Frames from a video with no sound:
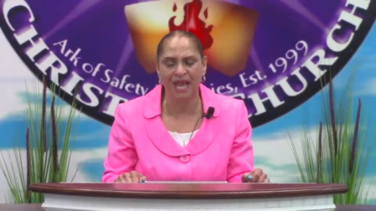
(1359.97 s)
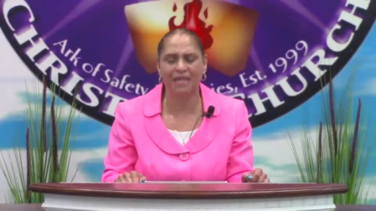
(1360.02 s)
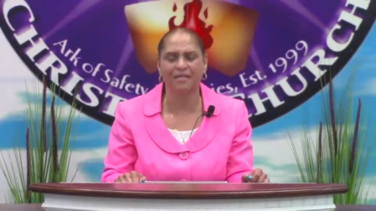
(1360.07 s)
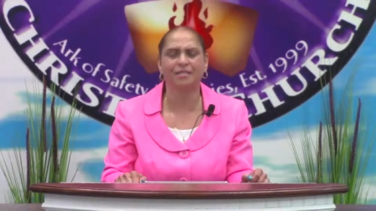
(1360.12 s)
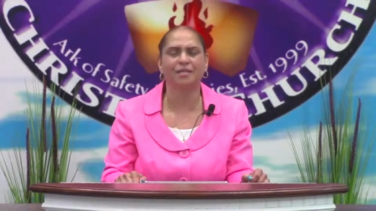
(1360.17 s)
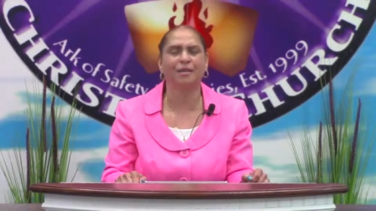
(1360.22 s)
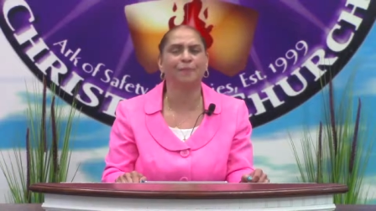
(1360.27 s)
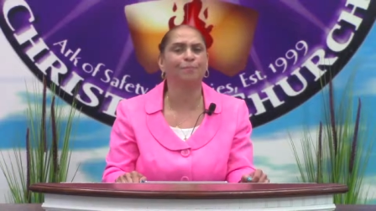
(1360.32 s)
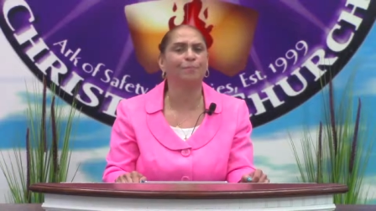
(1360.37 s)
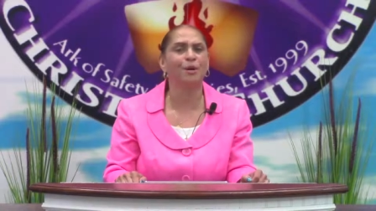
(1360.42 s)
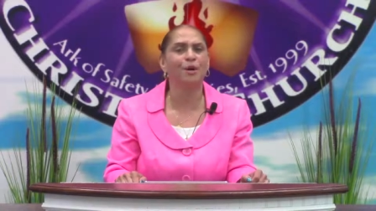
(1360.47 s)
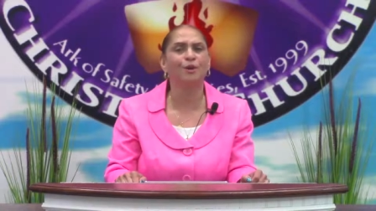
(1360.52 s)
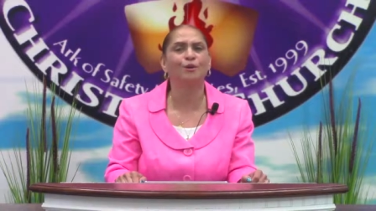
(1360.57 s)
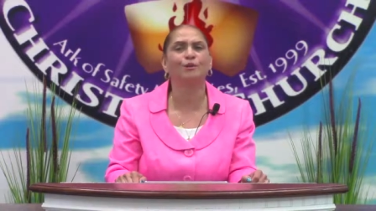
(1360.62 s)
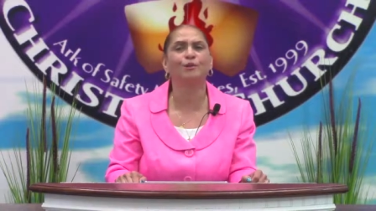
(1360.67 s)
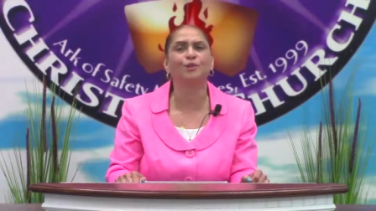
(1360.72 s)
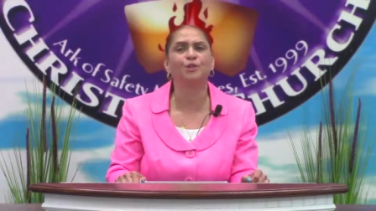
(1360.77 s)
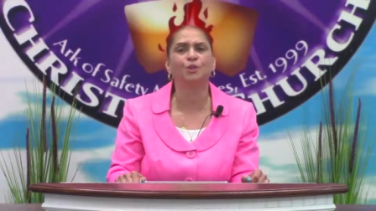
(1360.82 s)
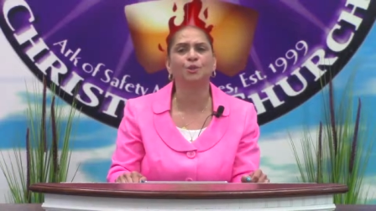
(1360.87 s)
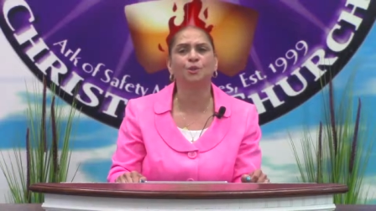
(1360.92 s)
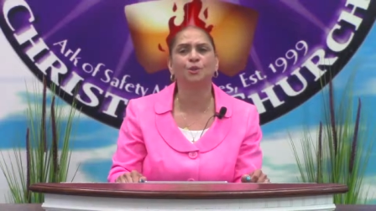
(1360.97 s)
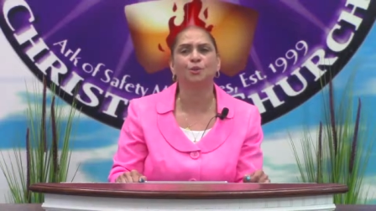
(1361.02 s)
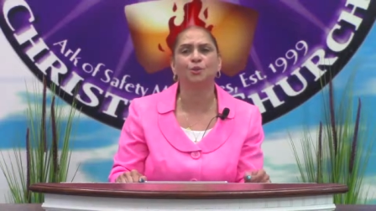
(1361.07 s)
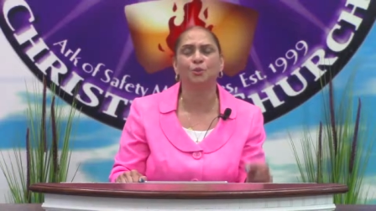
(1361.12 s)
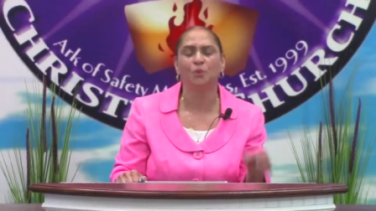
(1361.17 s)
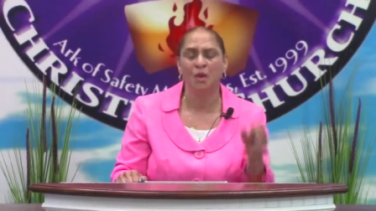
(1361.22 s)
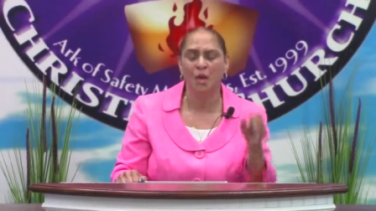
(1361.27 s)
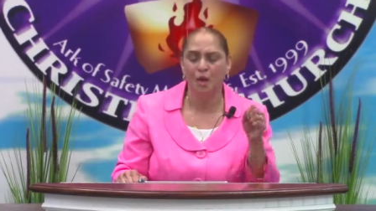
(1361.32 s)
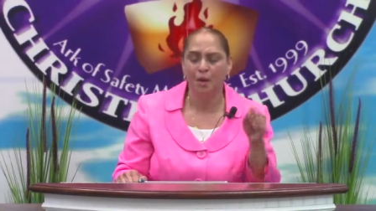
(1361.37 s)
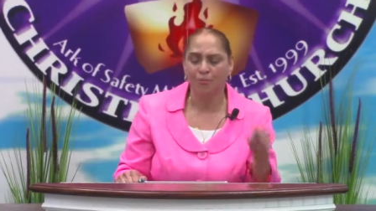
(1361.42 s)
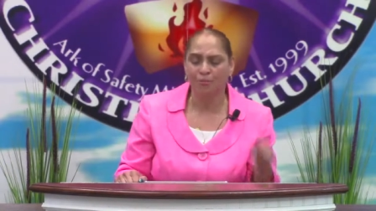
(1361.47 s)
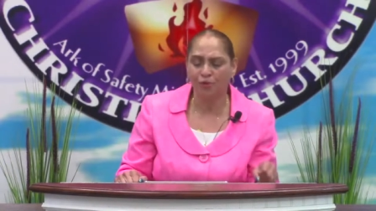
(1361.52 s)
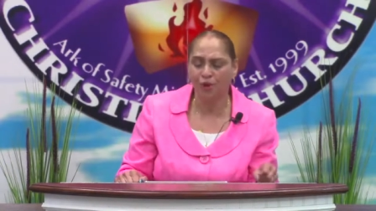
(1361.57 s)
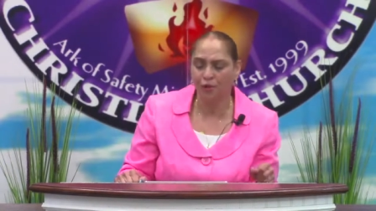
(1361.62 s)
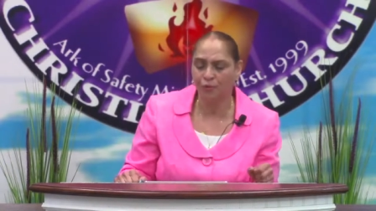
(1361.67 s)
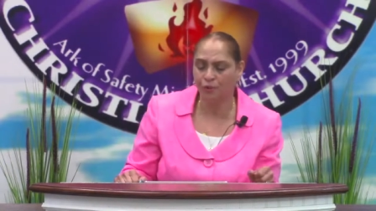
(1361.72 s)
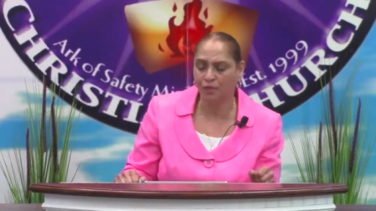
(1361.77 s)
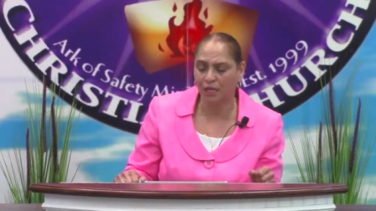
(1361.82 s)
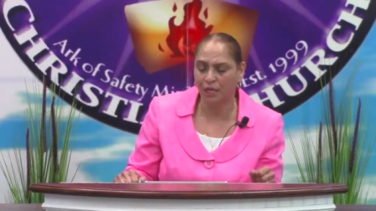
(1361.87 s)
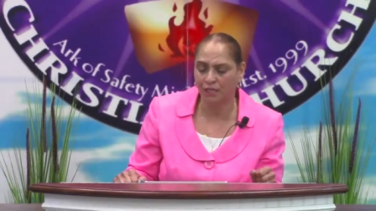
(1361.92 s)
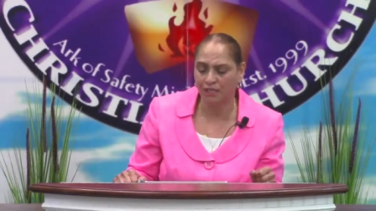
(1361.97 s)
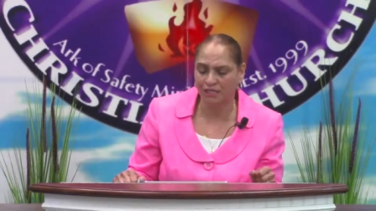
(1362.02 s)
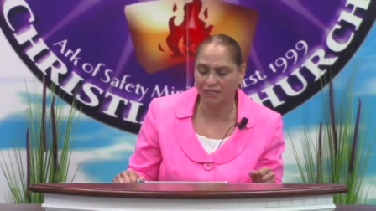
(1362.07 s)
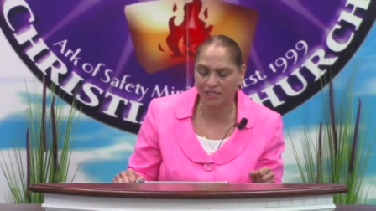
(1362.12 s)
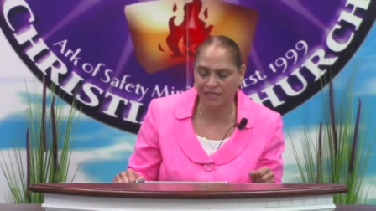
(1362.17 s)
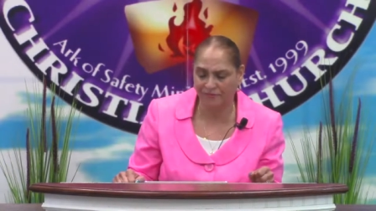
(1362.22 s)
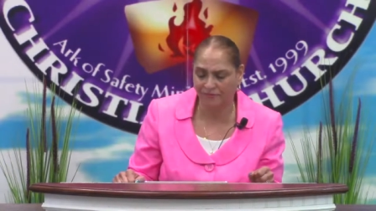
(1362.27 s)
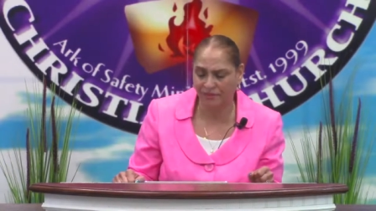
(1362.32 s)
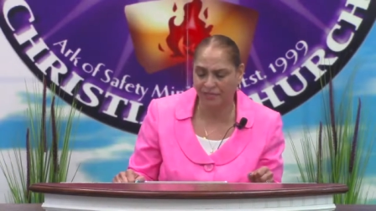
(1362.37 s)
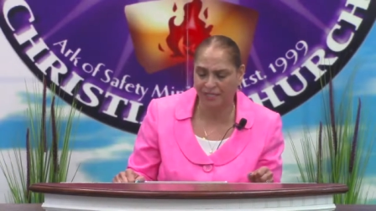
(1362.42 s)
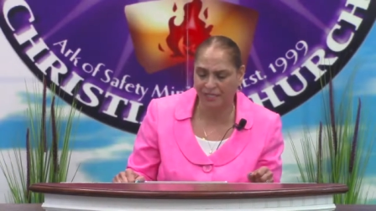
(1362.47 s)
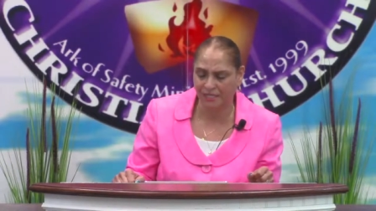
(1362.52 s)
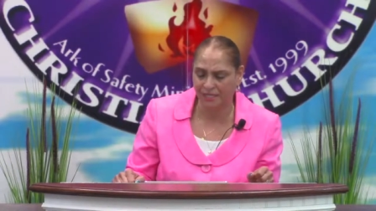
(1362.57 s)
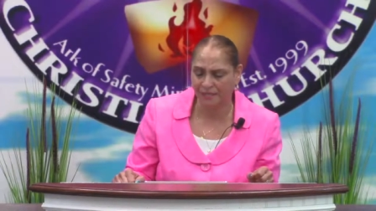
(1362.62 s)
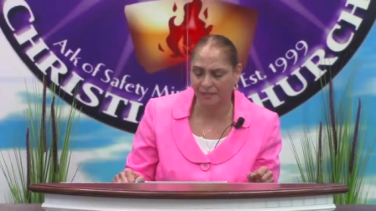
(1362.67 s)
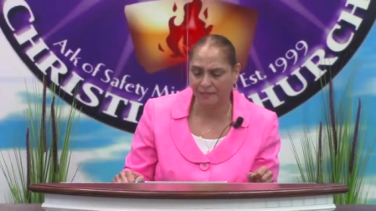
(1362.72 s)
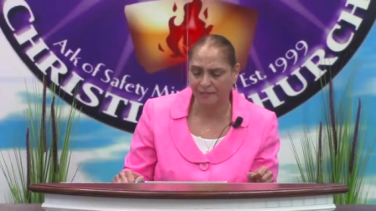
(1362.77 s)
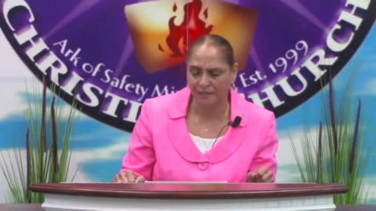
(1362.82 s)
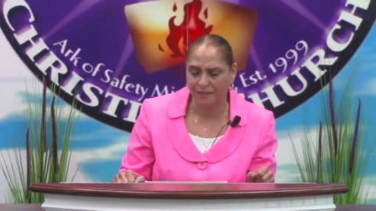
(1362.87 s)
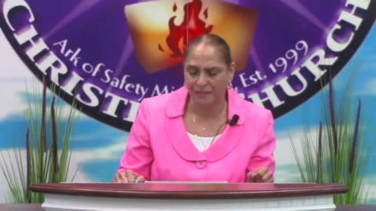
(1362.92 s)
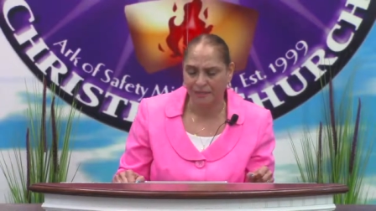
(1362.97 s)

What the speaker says: as opposed to productivity.